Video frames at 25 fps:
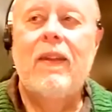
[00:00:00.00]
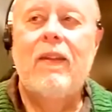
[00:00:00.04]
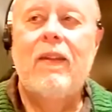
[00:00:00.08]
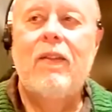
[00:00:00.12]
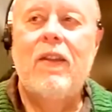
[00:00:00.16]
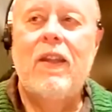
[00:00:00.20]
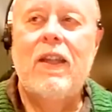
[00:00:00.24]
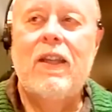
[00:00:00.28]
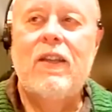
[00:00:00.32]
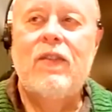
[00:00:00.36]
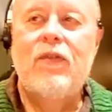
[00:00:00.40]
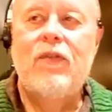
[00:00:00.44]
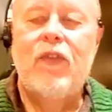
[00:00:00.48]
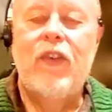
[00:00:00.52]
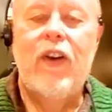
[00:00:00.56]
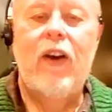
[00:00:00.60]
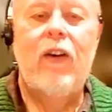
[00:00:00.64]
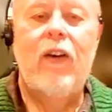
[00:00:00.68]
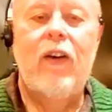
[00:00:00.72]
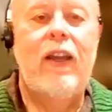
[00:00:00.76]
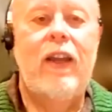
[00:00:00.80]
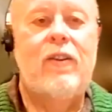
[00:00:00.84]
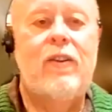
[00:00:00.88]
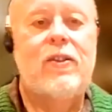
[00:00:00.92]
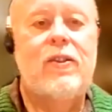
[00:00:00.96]
it's
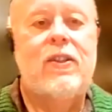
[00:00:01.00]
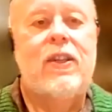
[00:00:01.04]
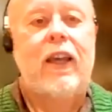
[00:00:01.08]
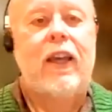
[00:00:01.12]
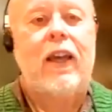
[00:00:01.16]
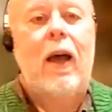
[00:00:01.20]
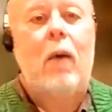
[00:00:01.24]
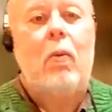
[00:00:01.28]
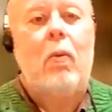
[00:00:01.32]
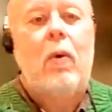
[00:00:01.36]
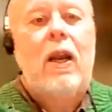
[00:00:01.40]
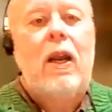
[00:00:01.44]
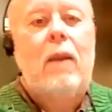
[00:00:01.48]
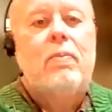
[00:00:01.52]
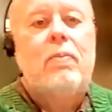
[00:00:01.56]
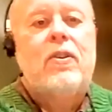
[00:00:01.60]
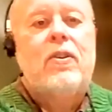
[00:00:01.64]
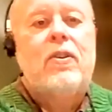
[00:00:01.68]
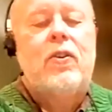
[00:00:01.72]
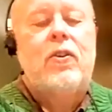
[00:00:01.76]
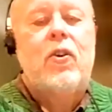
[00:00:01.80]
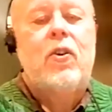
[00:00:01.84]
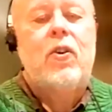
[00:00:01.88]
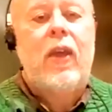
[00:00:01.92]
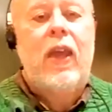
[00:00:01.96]
very interesting. I went up
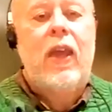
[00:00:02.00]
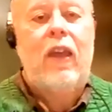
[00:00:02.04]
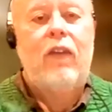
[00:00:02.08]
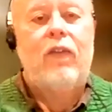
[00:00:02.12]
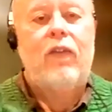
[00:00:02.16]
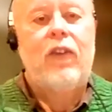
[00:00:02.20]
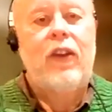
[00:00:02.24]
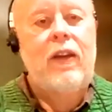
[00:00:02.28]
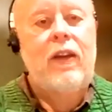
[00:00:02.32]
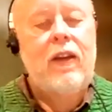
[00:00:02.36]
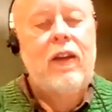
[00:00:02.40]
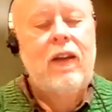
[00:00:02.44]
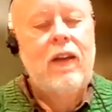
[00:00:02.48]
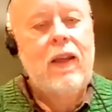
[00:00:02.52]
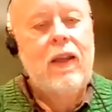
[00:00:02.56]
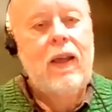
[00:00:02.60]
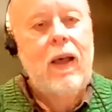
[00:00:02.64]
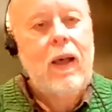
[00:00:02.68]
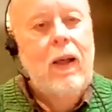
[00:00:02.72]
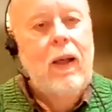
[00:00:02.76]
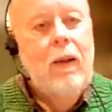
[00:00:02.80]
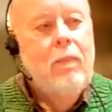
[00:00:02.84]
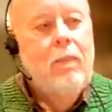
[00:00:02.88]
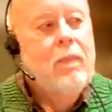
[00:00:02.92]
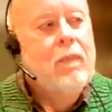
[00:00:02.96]
to New Haven,
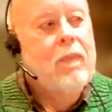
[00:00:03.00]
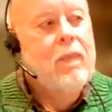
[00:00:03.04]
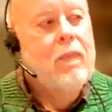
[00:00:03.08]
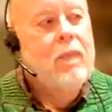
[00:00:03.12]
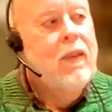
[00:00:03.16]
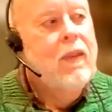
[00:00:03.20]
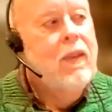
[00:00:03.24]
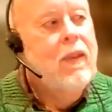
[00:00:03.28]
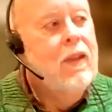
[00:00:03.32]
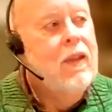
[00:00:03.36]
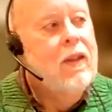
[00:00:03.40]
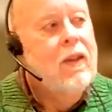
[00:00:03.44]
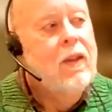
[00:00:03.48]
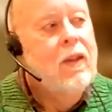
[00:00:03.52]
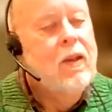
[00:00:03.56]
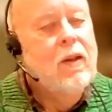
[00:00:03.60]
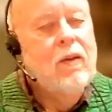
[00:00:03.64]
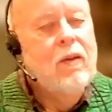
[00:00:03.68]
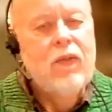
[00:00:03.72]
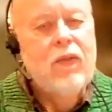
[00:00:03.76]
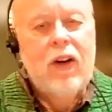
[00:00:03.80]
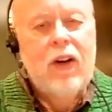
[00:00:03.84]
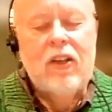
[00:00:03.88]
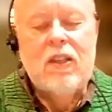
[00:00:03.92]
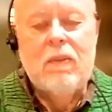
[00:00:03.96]
um,
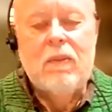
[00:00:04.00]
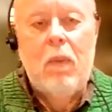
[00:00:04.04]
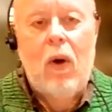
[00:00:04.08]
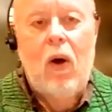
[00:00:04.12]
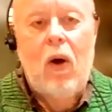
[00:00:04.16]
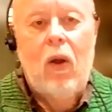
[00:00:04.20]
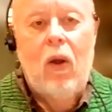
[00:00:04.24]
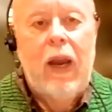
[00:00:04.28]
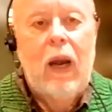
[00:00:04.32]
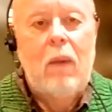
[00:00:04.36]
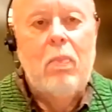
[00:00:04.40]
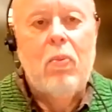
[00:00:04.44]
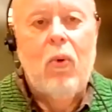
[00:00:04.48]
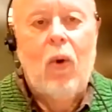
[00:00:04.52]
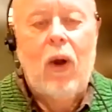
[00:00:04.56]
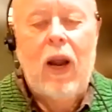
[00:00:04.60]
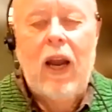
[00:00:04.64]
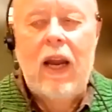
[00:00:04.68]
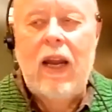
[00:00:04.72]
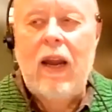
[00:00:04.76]
very small airport.